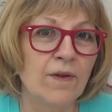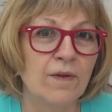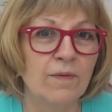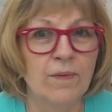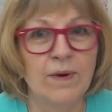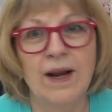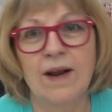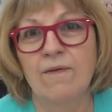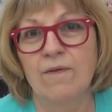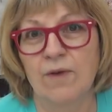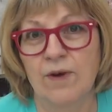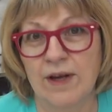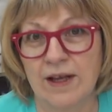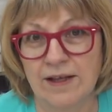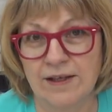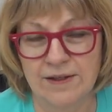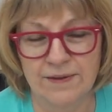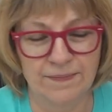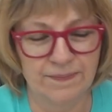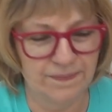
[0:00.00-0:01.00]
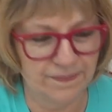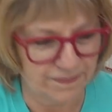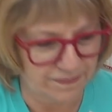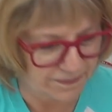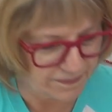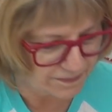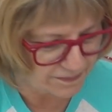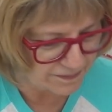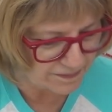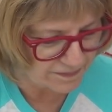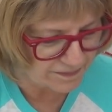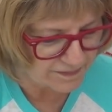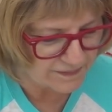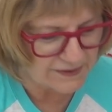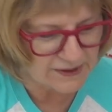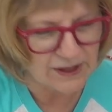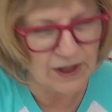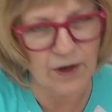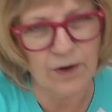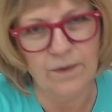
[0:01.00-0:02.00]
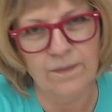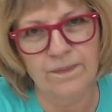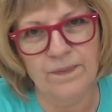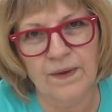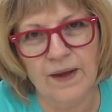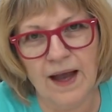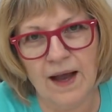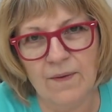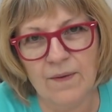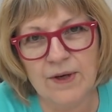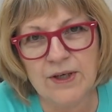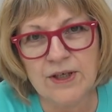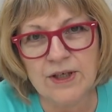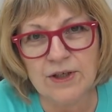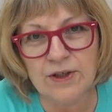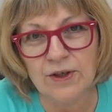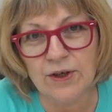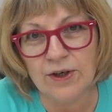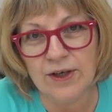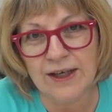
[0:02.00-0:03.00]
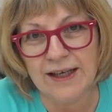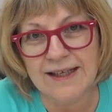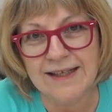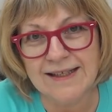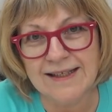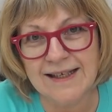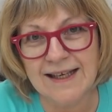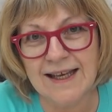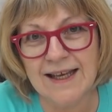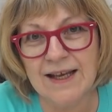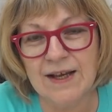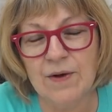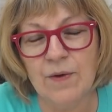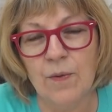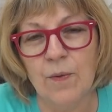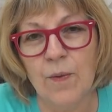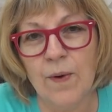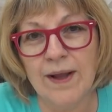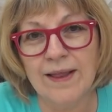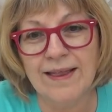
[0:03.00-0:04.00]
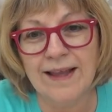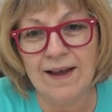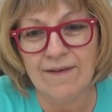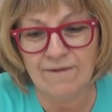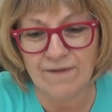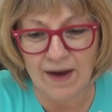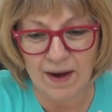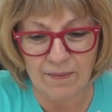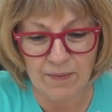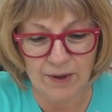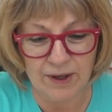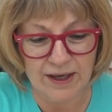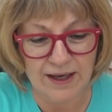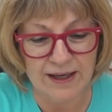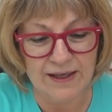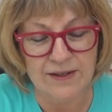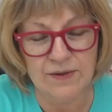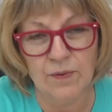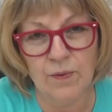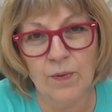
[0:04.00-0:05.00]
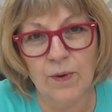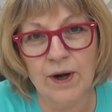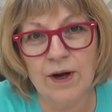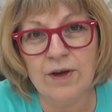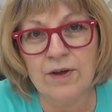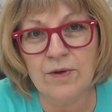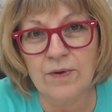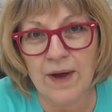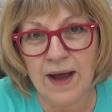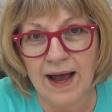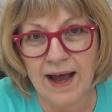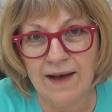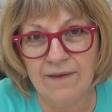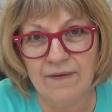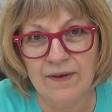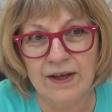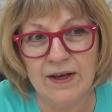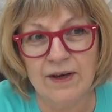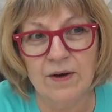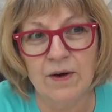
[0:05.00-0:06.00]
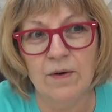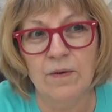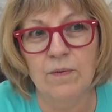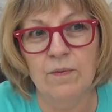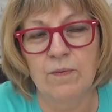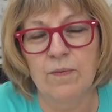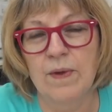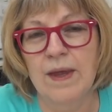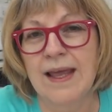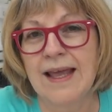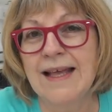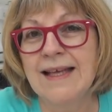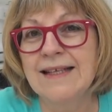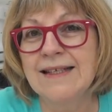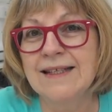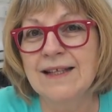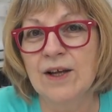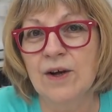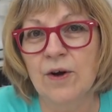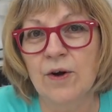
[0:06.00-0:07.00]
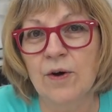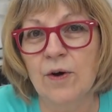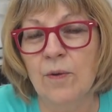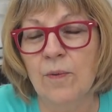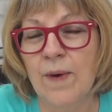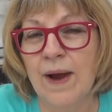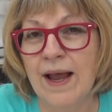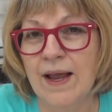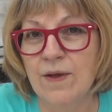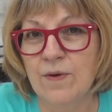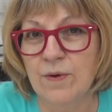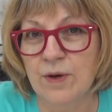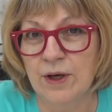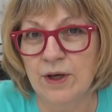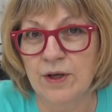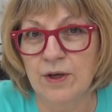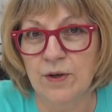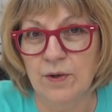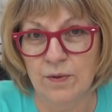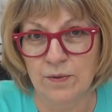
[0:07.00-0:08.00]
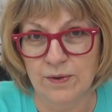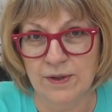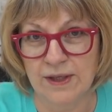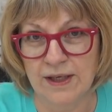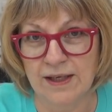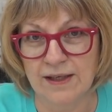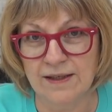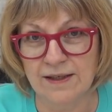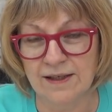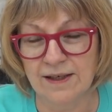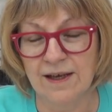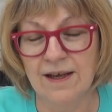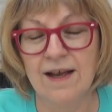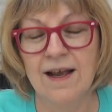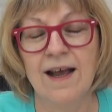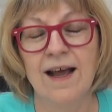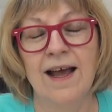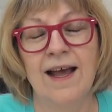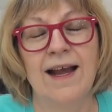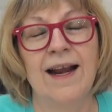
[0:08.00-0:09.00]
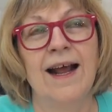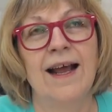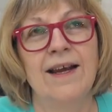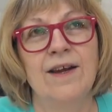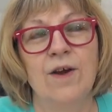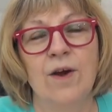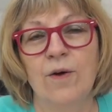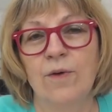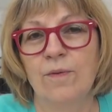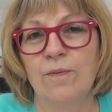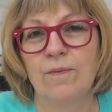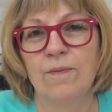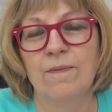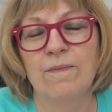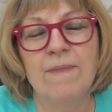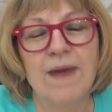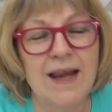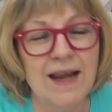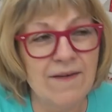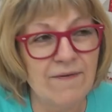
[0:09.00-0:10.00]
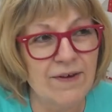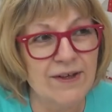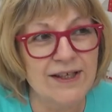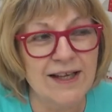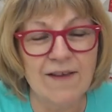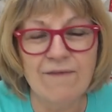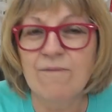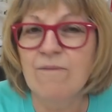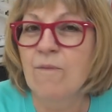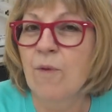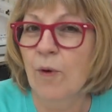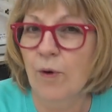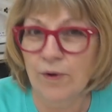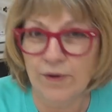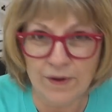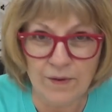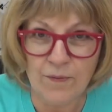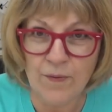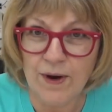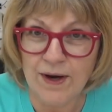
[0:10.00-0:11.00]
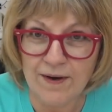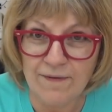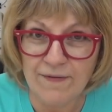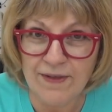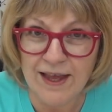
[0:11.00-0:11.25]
whatever it is. So I want you to look and see what that fabric is, where you have it. Is there a way you can use it? And I know many of us have more than one of